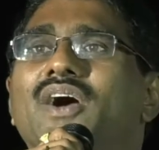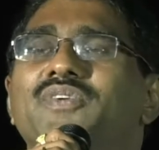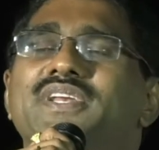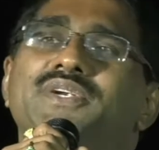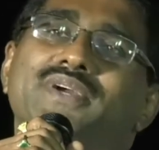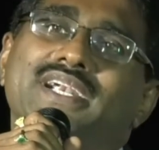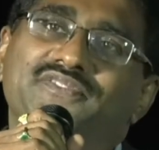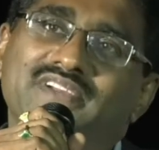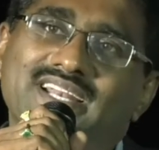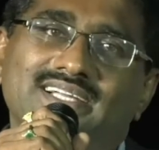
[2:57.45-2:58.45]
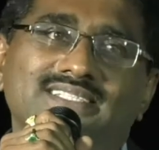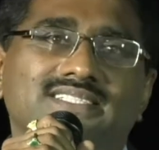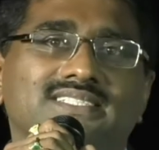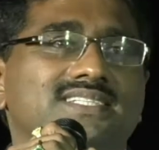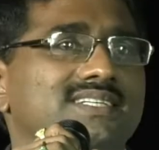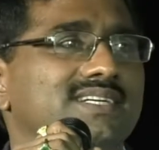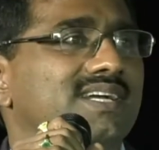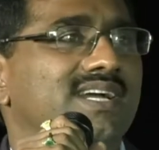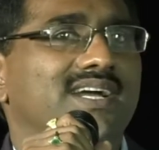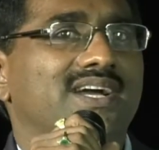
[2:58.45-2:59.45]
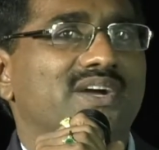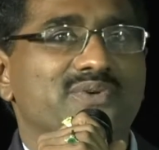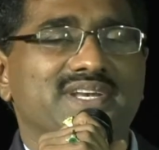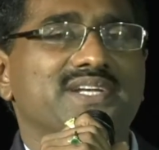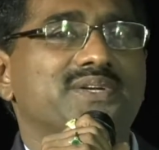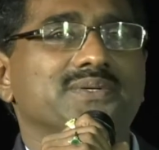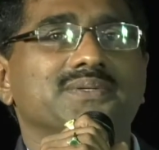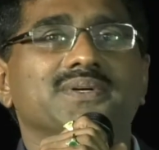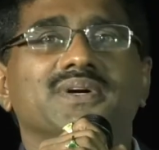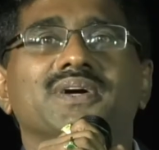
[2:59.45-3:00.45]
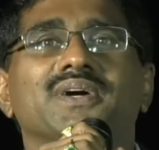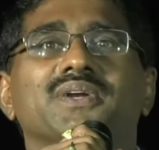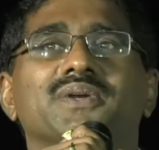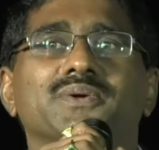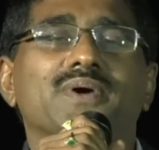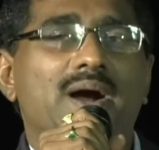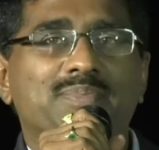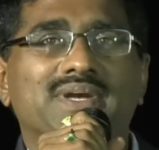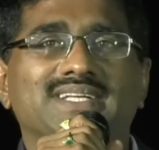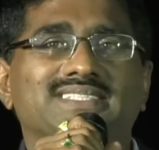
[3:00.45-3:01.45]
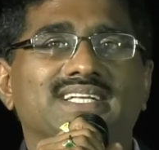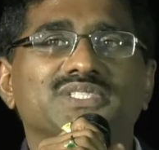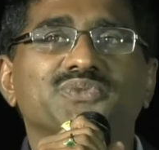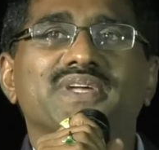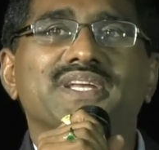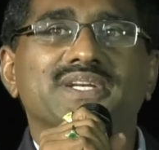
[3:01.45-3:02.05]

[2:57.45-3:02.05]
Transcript: we need to get finance, we need to do operations, we